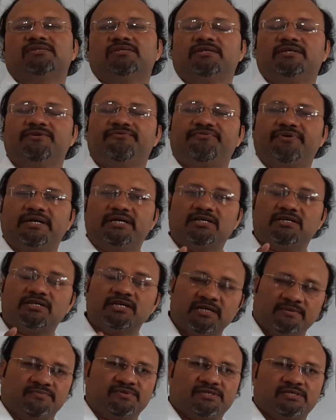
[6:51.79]
the different
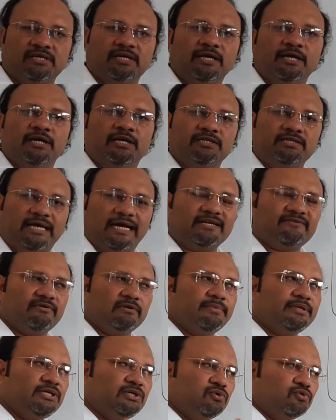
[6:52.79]
terms that will
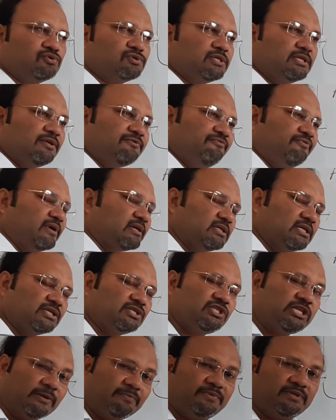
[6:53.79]
be used in the further
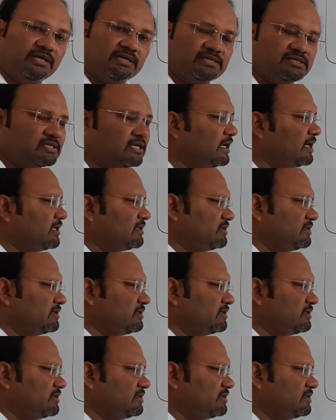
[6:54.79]
chapters.